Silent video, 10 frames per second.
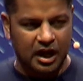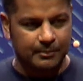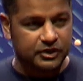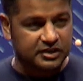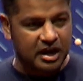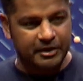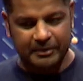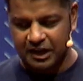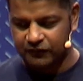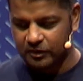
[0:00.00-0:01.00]
I'm just coming
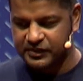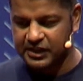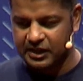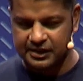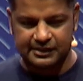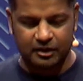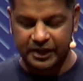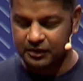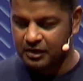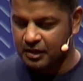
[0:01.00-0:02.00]
back from CNS
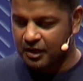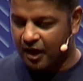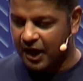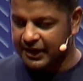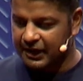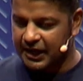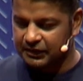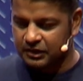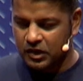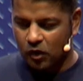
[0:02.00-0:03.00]
Summit. I got
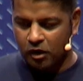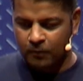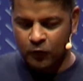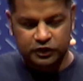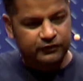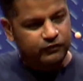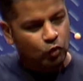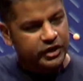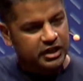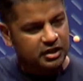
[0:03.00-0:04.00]
almost
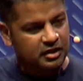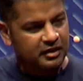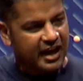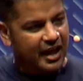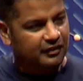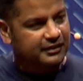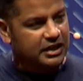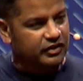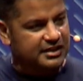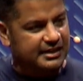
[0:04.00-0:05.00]
40
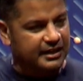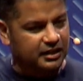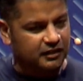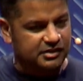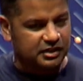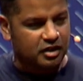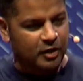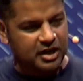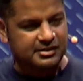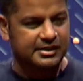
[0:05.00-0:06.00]
healthcare executives to come
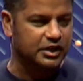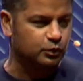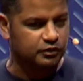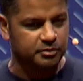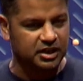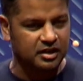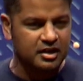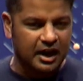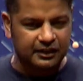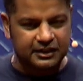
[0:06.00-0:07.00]
on a stage with me
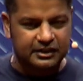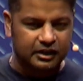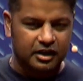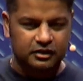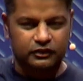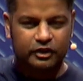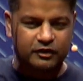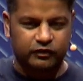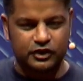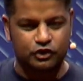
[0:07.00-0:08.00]
and declare the
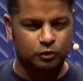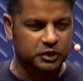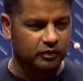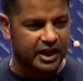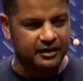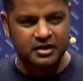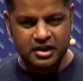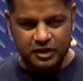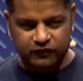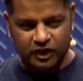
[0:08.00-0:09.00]
31st human right
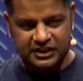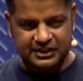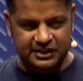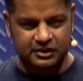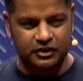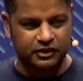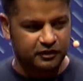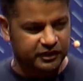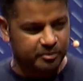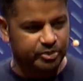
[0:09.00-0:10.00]
in front of 600
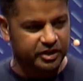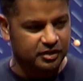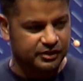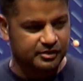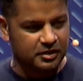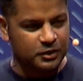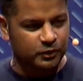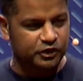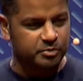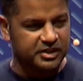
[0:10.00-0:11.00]
of their peers,
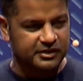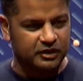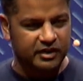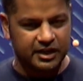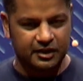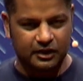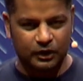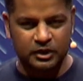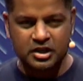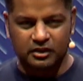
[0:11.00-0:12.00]
which means they're ready to
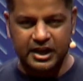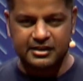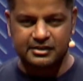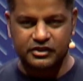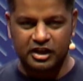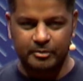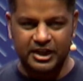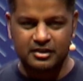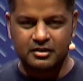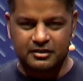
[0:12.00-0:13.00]
go. Ladies and
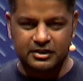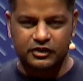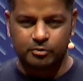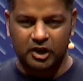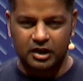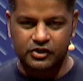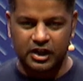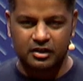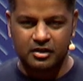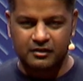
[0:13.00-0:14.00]
gentlemen, this is
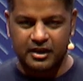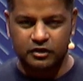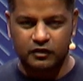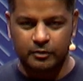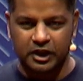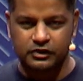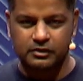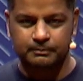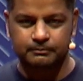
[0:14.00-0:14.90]
blockchain. Thank you very much.